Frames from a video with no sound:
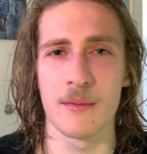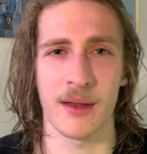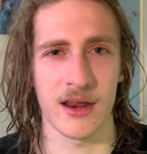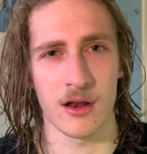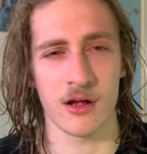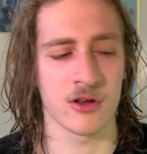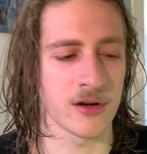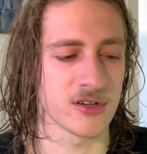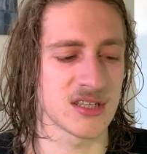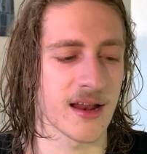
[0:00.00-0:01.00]
but I could
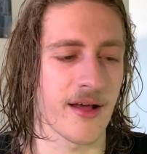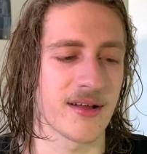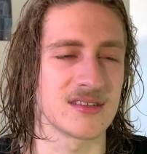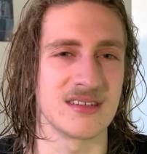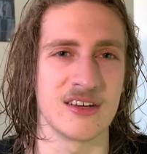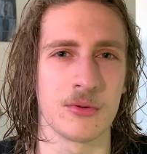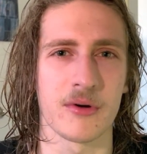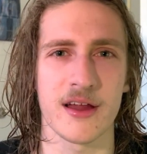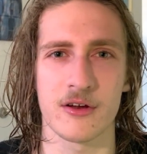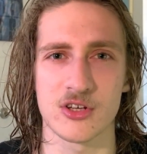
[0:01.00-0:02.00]
understand how that's a deal
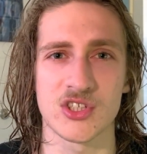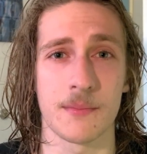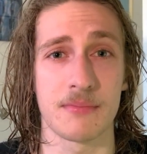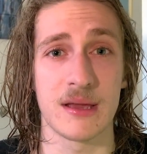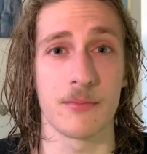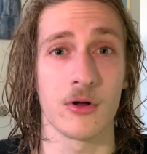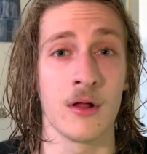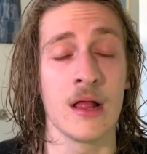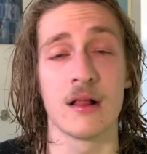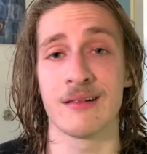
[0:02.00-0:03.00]
breaker to some
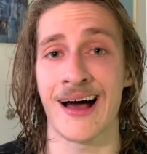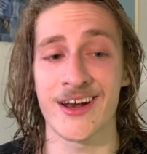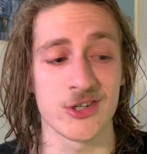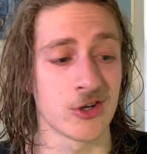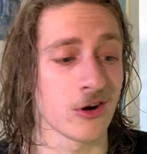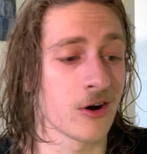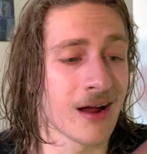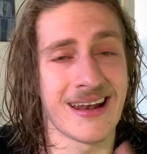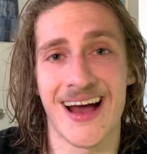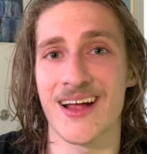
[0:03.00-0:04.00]
people. A lot of sugar
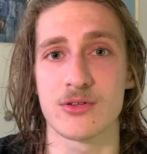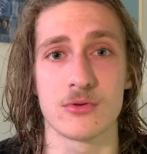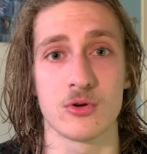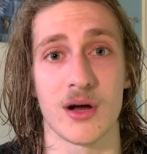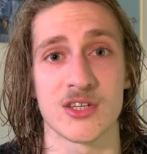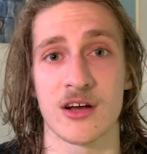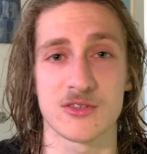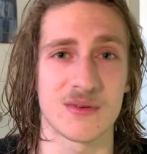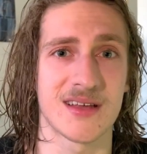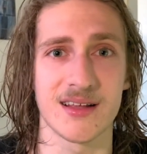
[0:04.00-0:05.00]
and not too much else
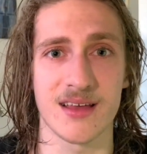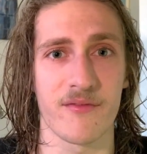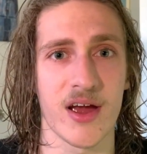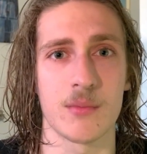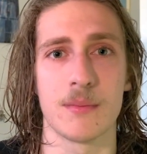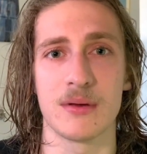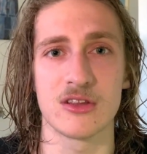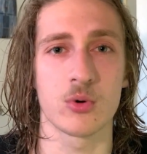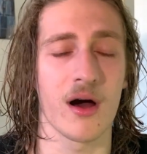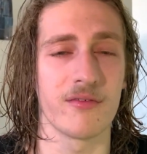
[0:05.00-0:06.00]
besides that vitamin
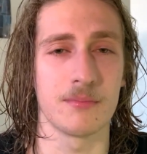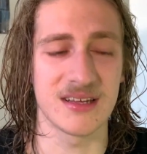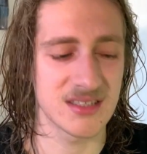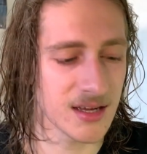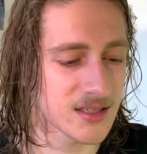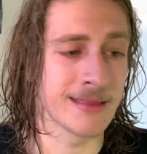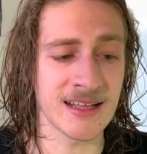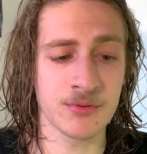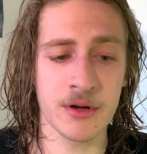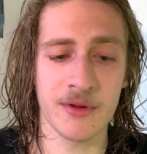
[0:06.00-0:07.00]
B12 and B6.
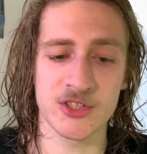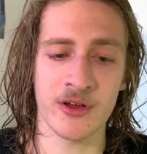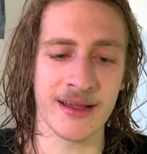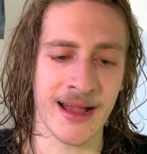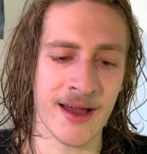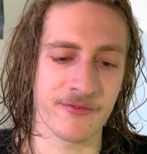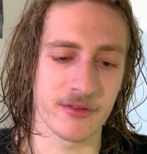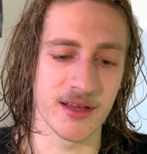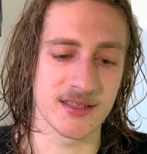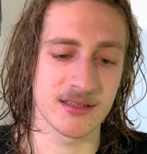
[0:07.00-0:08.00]
That's pretty much all I got for
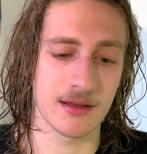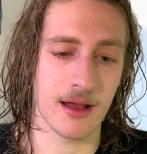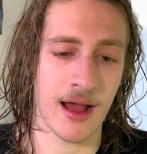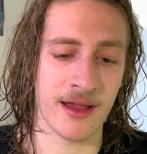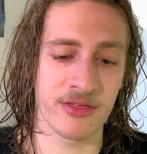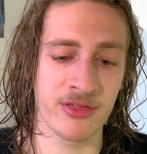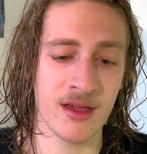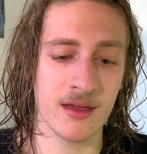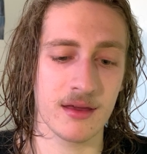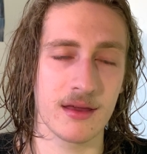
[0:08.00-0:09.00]
this. I
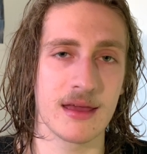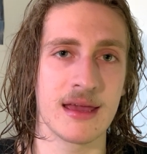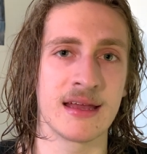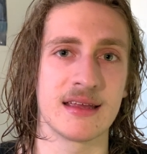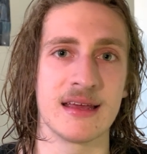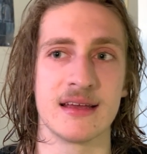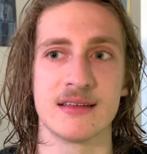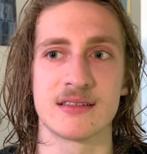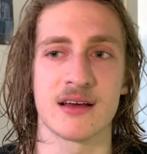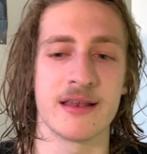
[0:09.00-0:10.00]
think it
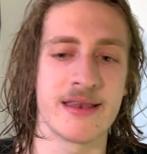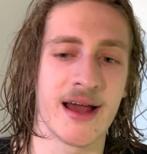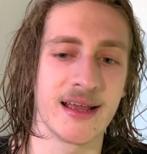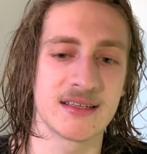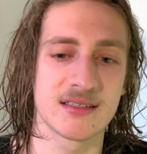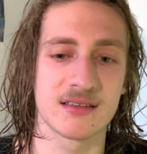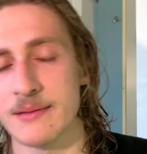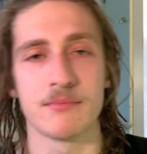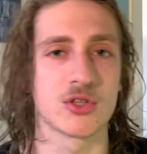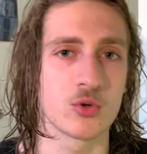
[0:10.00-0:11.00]
is a nice
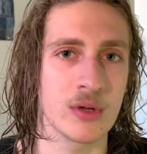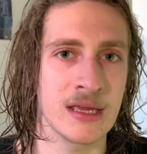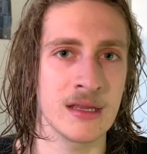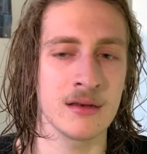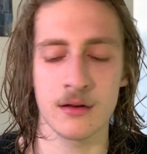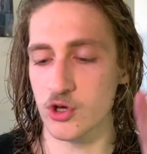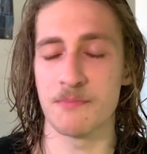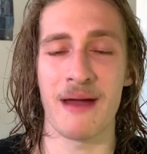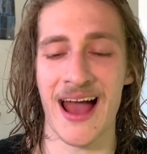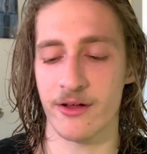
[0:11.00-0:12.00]
in-between, good
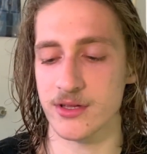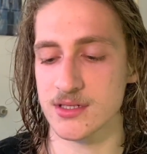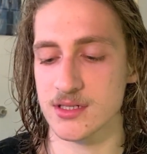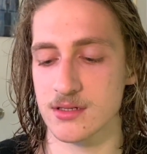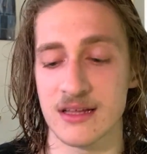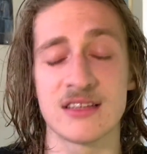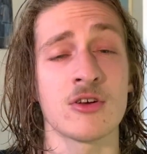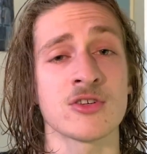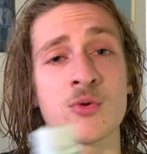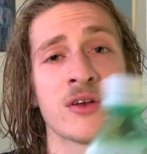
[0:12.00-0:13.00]
balance. It's
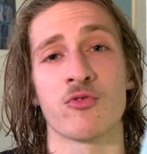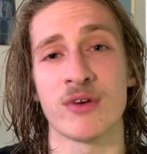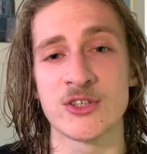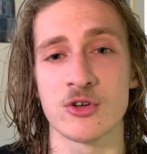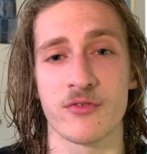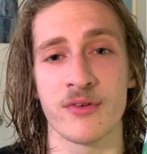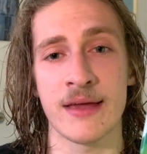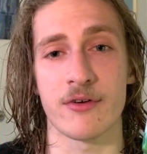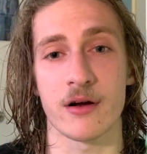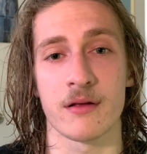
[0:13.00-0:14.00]
also an original
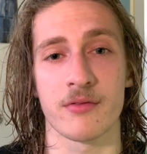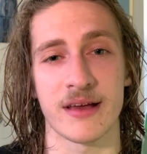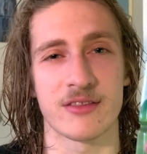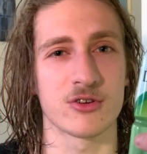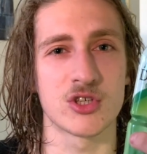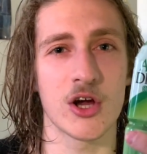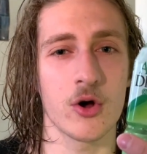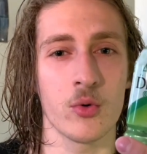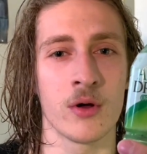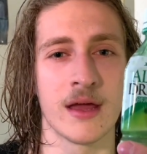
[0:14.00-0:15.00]
flavor. Like it
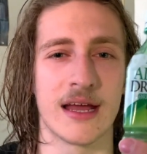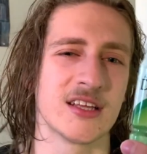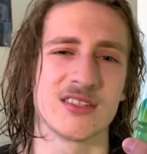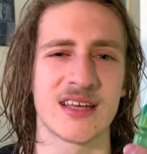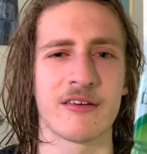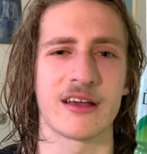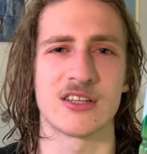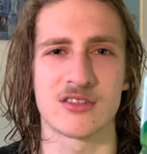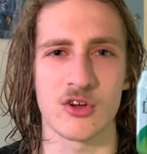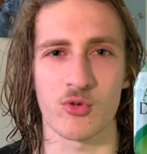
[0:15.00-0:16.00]
doesn't say like
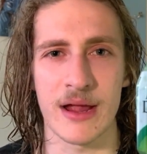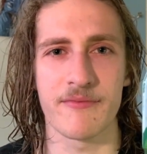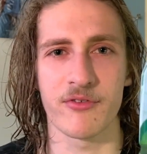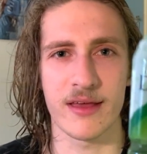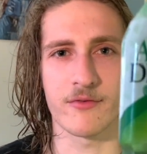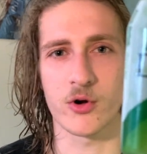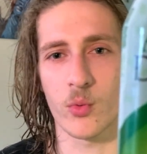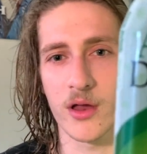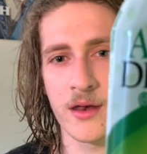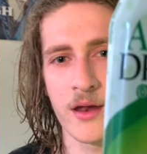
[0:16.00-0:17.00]
it's the grape flavored
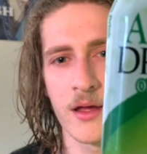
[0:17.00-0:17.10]
one.